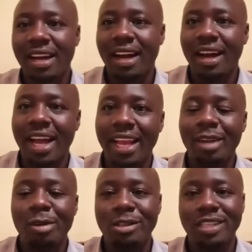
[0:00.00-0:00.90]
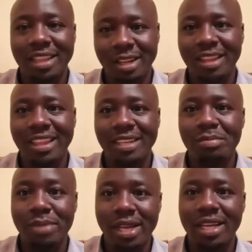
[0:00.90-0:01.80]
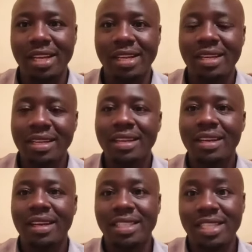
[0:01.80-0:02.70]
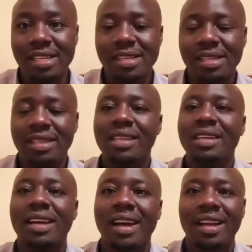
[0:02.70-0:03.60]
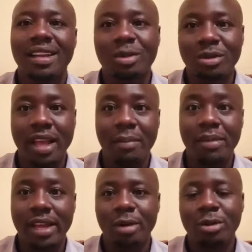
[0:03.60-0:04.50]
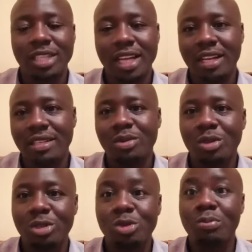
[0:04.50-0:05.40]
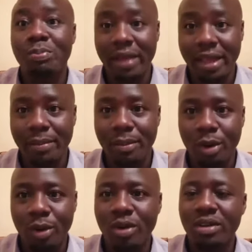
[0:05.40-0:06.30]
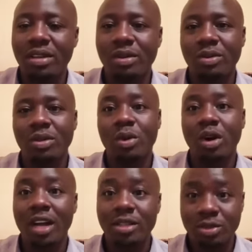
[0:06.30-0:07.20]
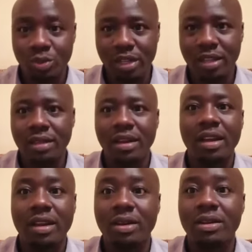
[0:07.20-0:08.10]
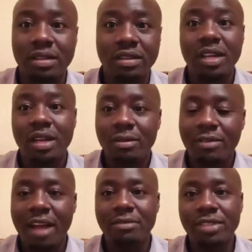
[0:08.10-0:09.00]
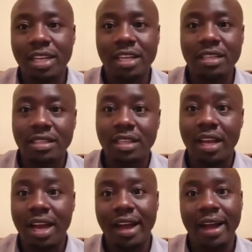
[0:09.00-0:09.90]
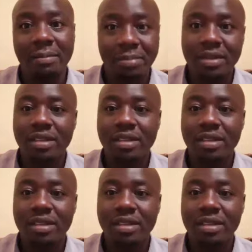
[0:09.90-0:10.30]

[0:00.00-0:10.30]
highly concentrated milk tea. And those are bigger hotels which you pay more. Those with 5 shillings a cup,